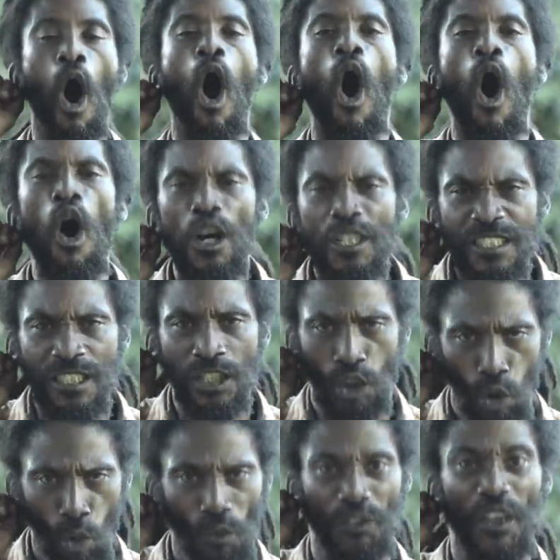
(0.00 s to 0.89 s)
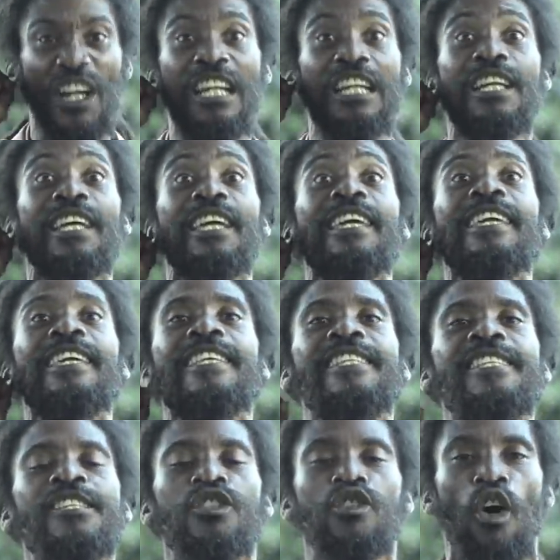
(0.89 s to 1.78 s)
unto the
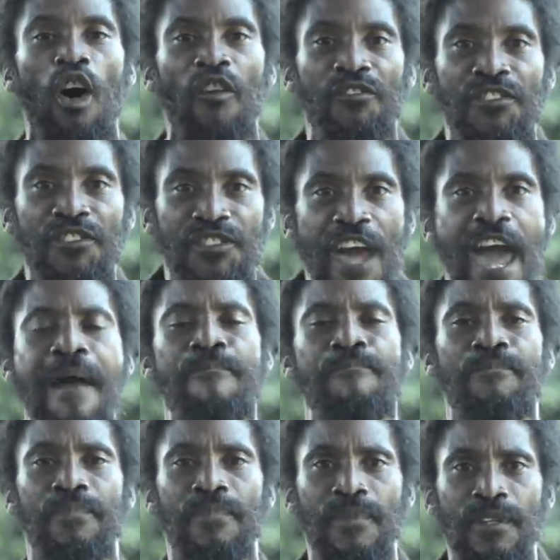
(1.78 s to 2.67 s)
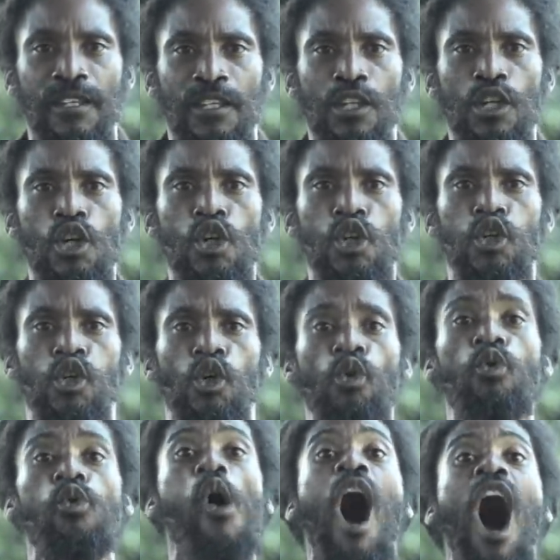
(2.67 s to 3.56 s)
least of them,
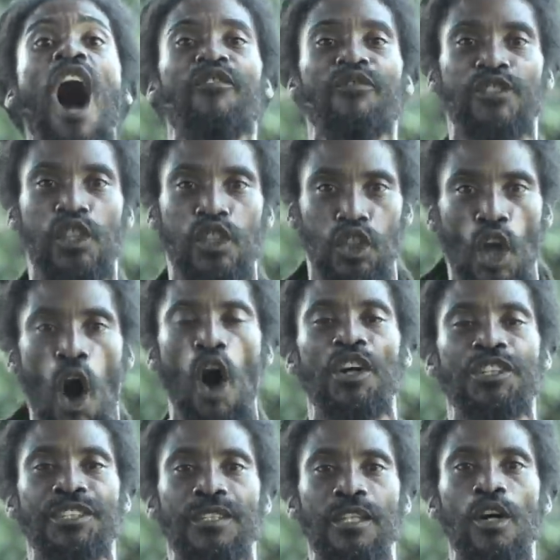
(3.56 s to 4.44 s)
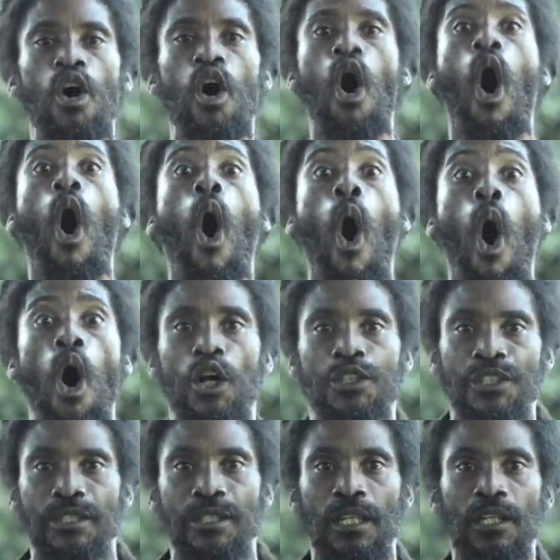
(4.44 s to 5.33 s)
you have done
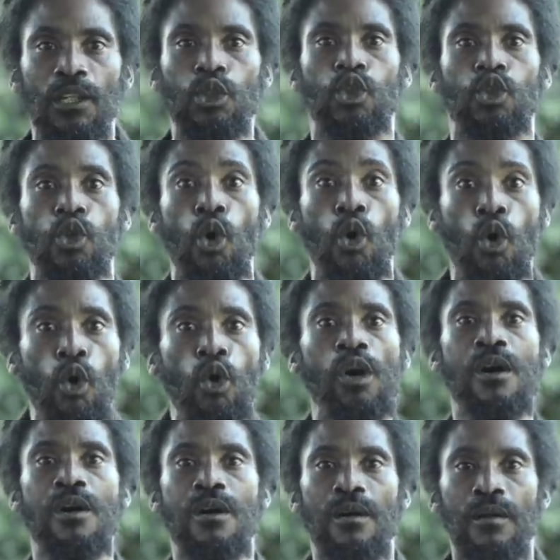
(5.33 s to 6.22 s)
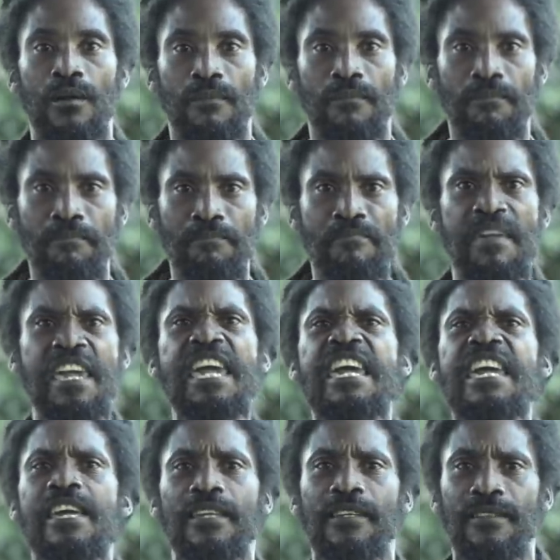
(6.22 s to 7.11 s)
unto
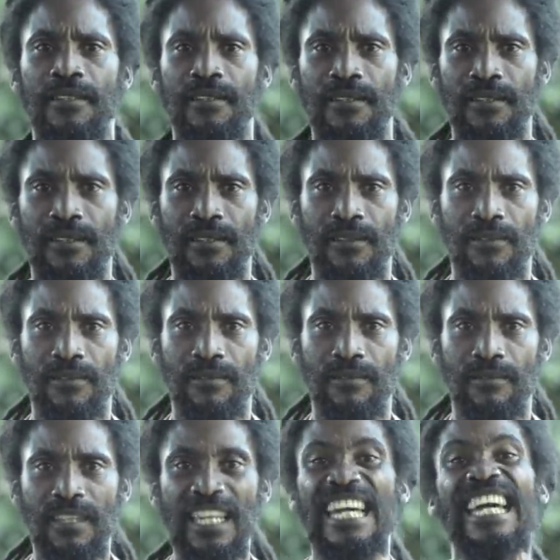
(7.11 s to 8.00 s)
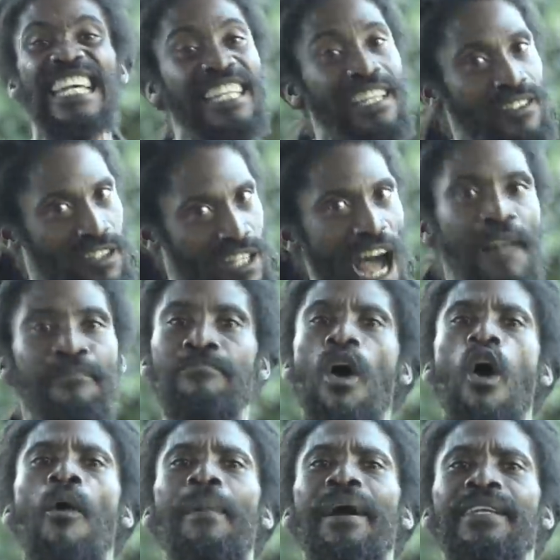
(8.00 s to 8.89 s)
me. And in that
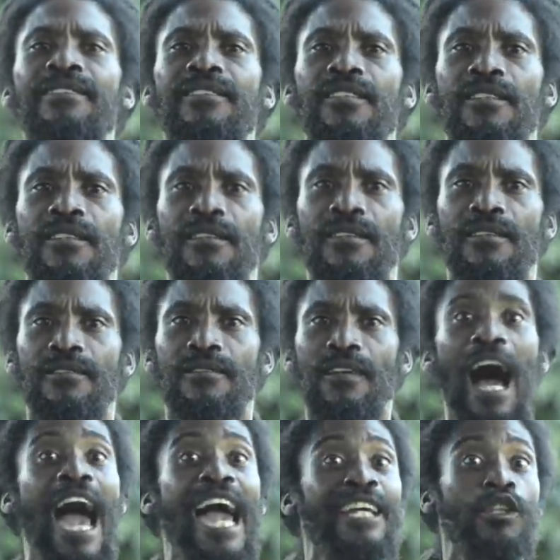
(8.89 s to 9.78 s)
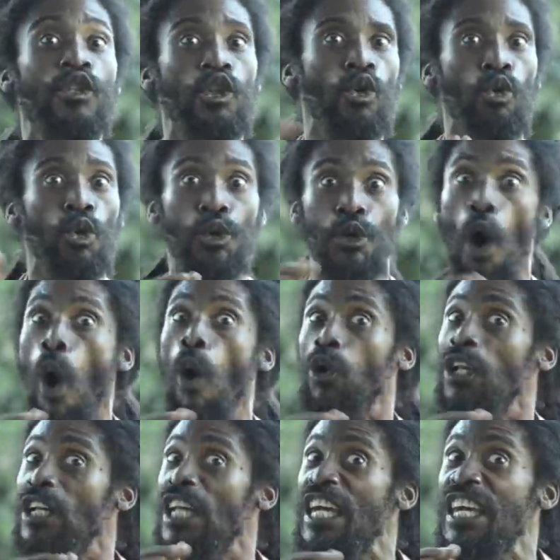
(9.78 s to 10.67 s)
moment, I knew no
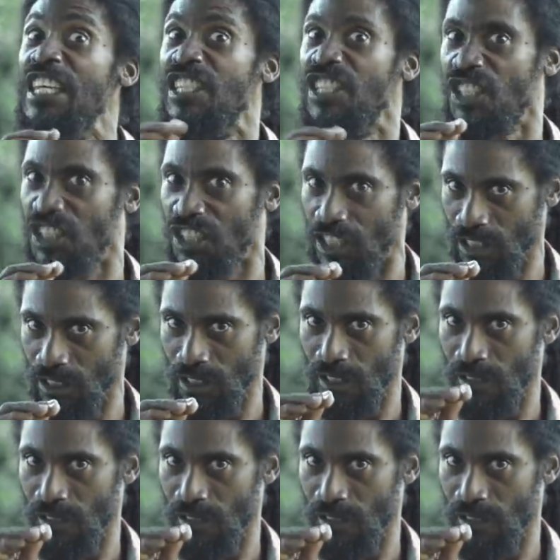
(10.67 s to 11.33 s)
least,